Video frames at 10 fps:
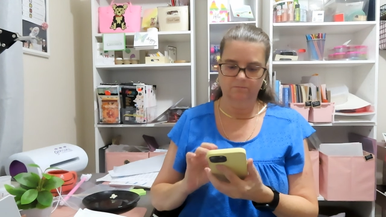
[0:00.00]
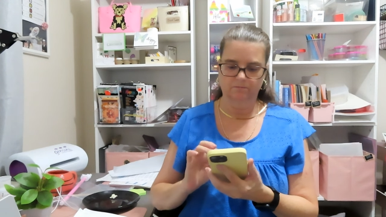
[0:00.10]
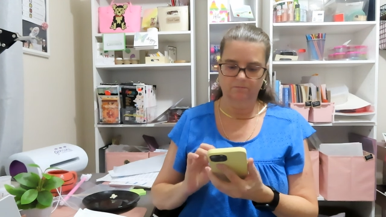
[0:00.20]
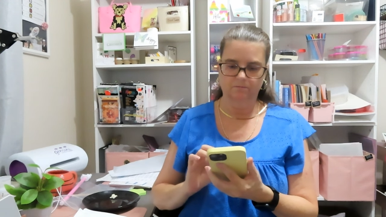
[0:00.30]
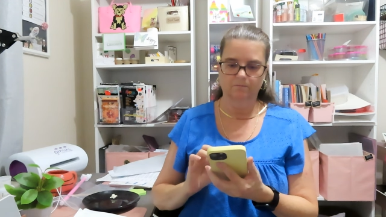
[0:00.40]

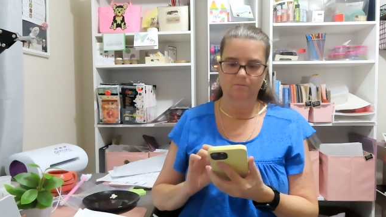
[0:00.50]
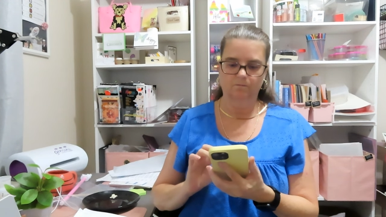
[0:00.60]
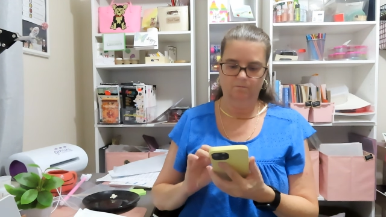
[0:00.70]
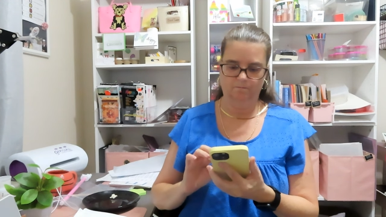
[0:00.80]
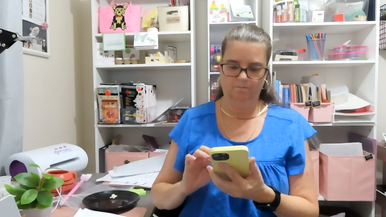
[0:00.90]

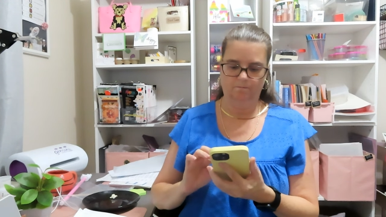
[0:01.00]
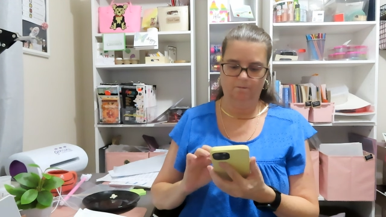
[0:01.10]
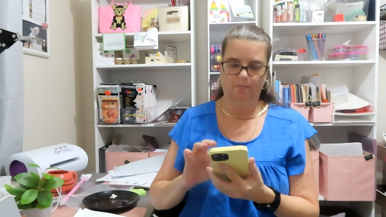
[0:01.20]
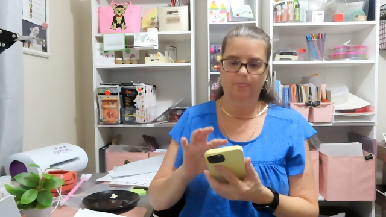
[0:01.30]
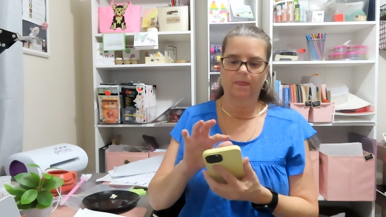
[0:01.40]

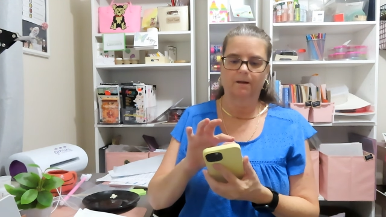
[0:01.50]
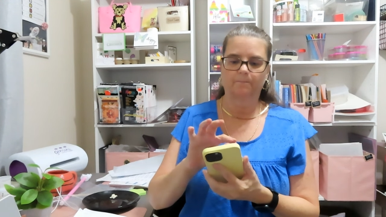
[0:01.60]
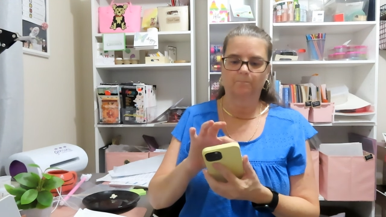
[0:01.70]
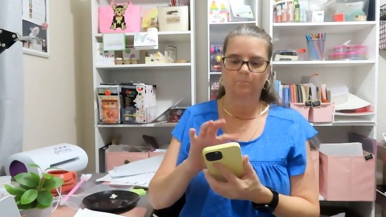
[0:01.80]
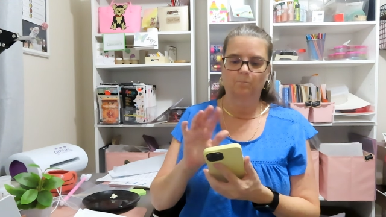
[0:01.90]

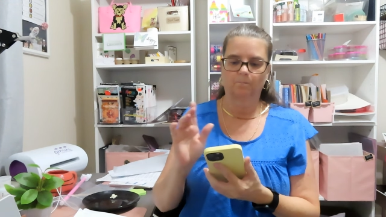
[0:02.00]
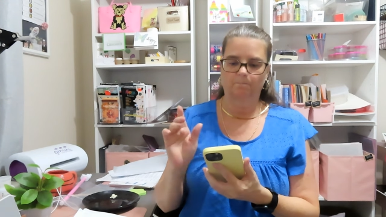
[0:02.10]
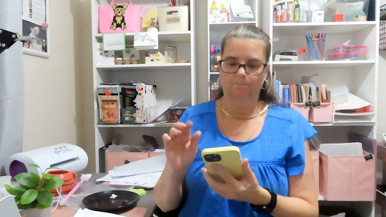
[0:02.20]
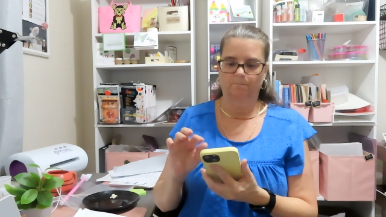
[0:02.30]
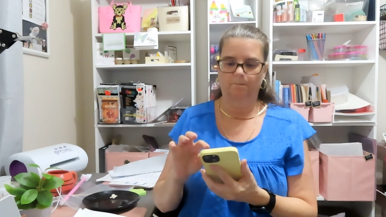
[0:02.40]

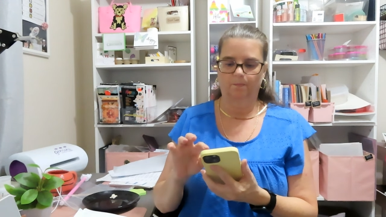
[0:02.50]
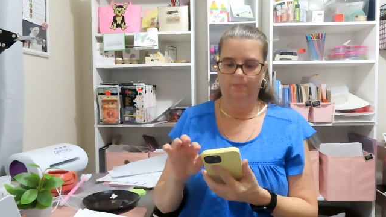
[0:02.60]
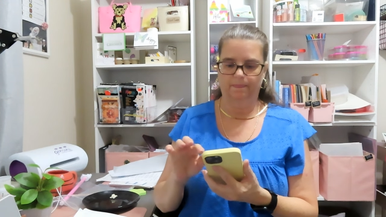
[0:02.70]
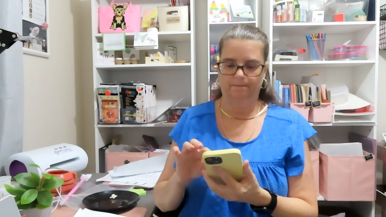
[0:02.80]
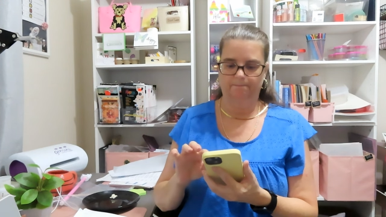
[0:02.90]

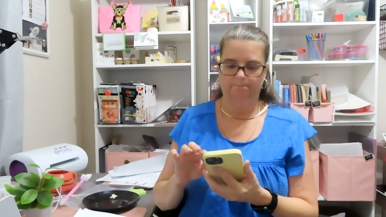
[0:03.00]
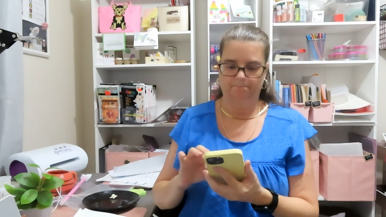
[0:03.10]
(no one is talking)